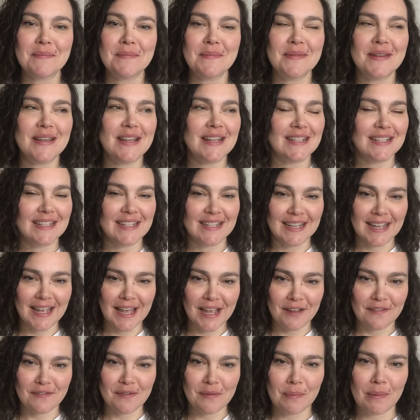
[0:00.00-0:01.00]
Knits and
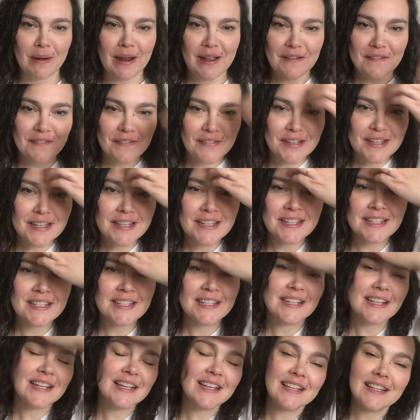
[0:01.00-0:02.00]
Cake for
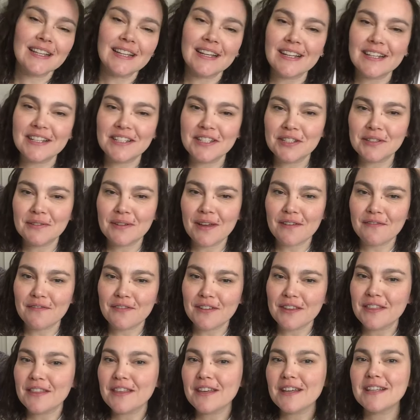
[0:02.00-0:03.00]
Breakfast, that I do every
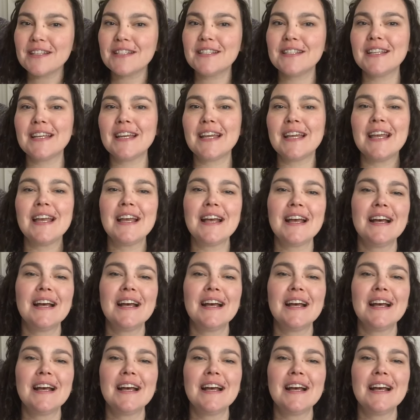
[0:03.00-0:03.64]
Thursday.